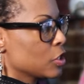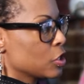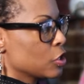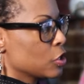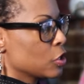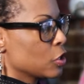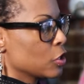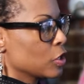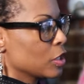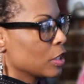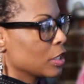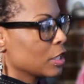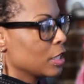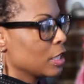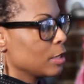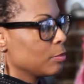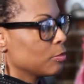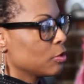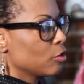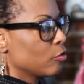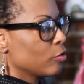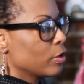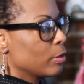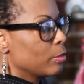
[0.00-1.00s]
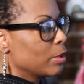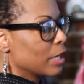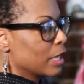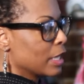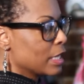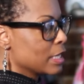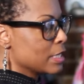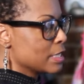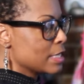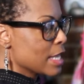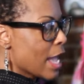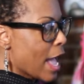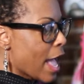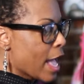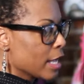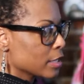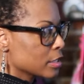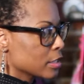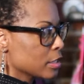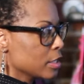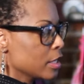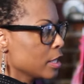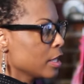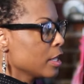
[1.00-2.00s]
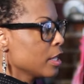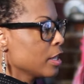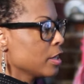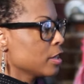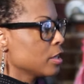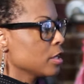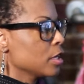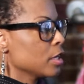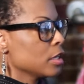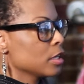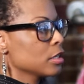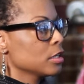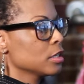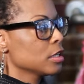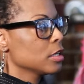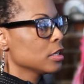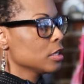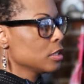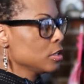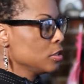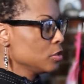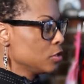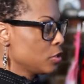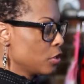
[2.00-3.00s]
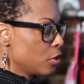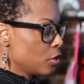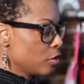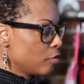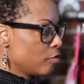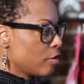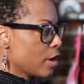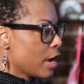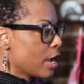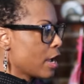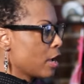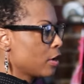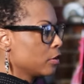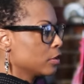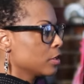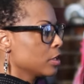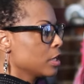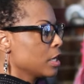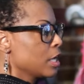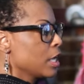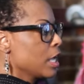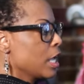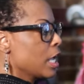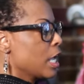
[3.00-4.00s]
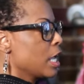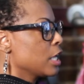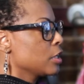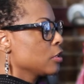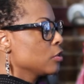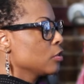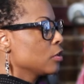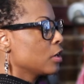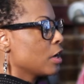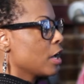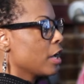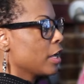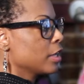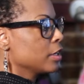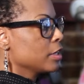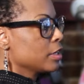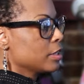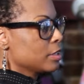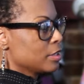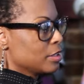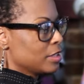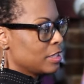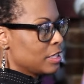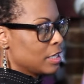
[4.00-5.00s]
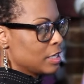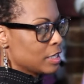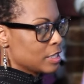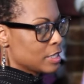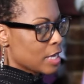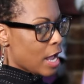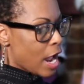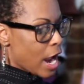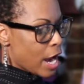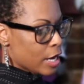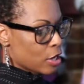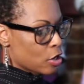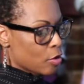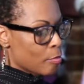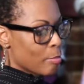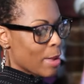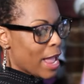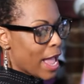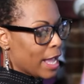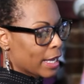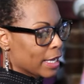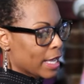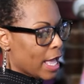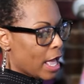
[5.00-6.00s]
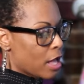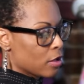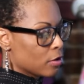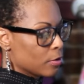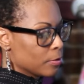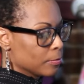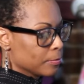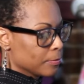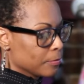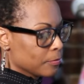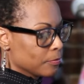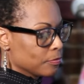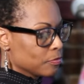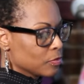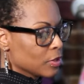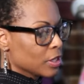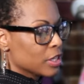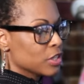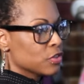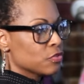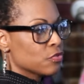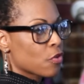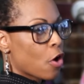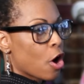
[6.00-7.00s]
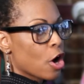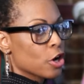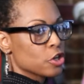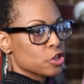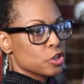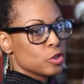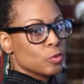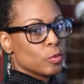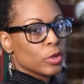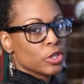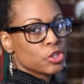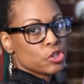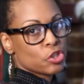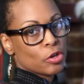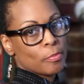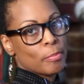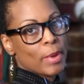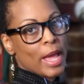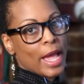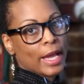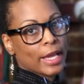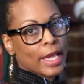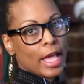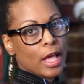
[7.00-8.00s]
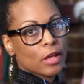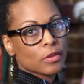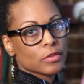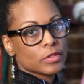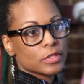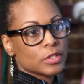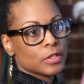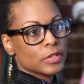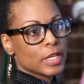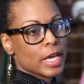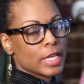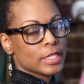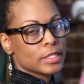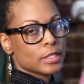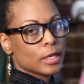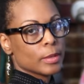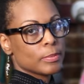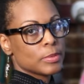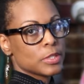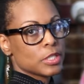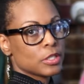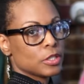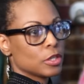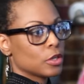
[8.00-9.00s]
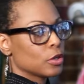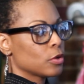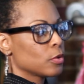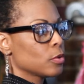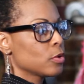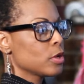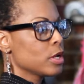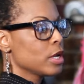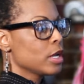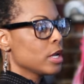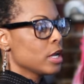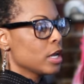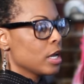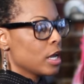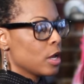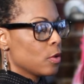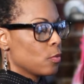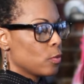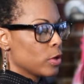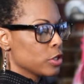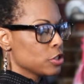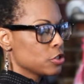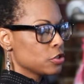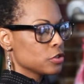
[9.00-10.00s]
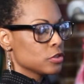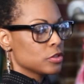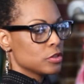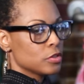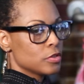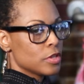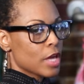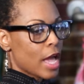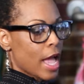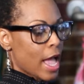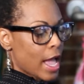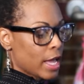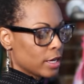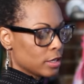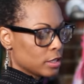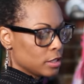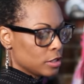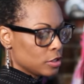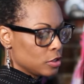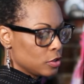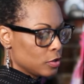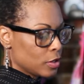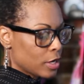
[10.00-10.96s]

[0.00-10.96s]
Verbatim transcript: so you could keep the ribbing intact. Then you turn around and you cut the entire back out as far as you want your back out. So that's up to you. And once you do that, you